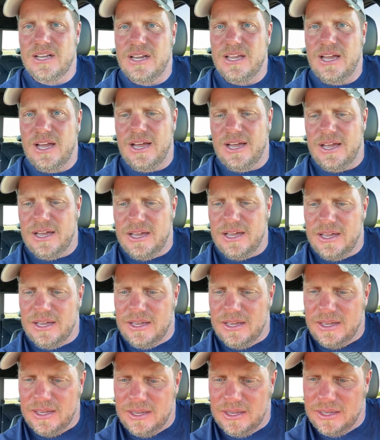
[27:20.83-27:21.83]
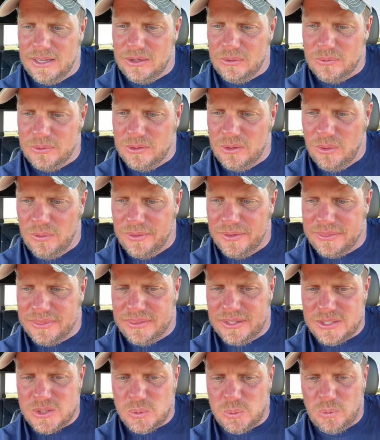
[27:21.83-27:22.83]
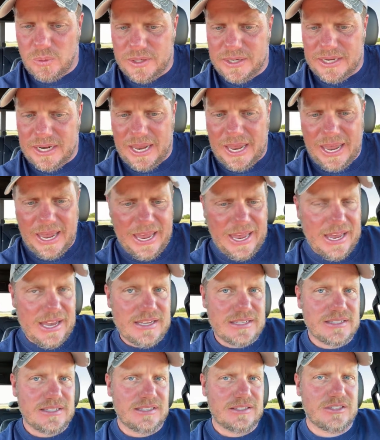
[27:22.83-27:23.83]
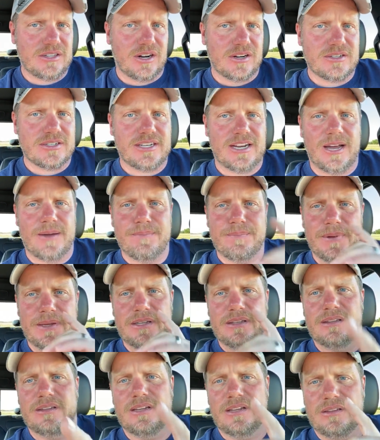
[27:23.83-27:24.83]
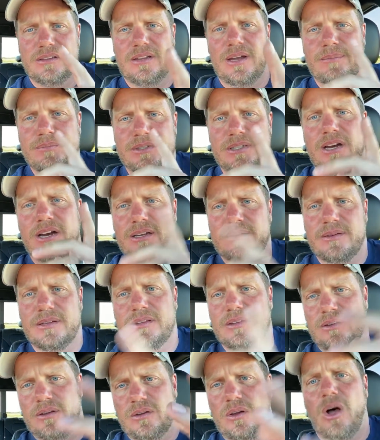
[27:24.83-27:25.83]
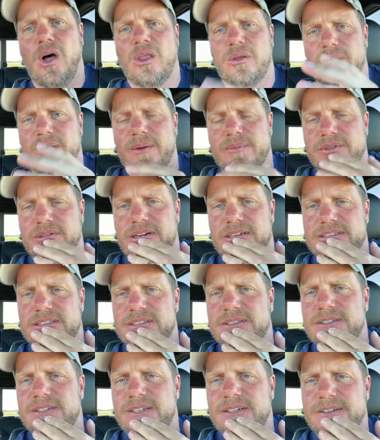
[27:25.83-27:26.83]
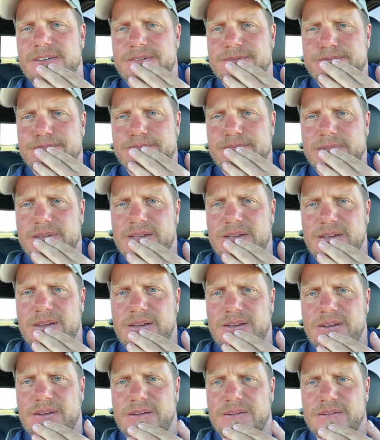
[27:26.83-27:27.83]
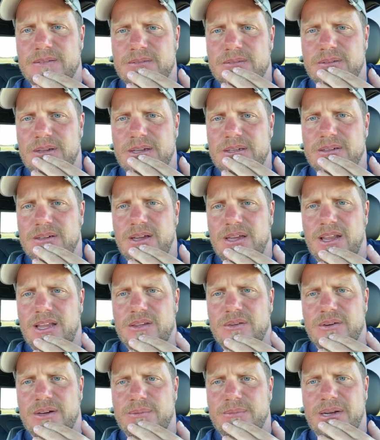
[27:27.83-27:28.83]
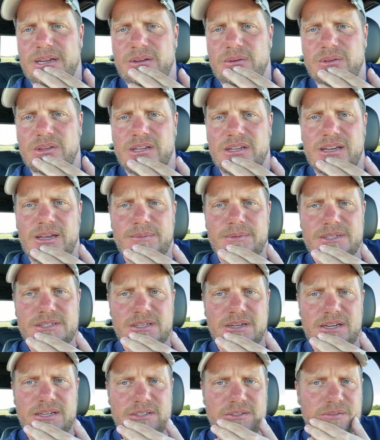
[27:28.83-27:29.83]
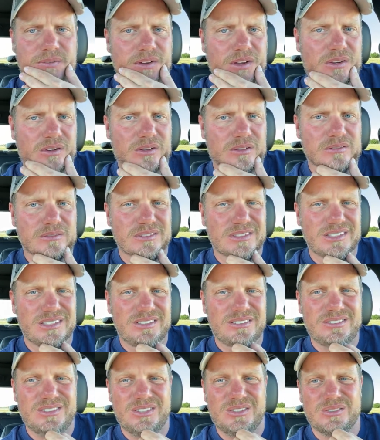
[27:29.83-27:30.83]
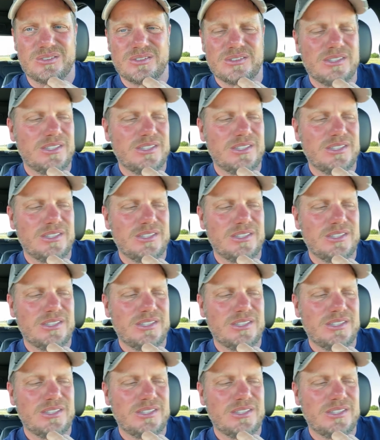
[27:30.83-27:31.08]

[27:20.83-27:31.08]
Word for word: Uh, I don't know that this one has start-stop, but the, I'm talking to the, all the Ram trucks. Uh, I, I like the Ram, but I don't think the Hemi's gonna engine for long haul. I don't know.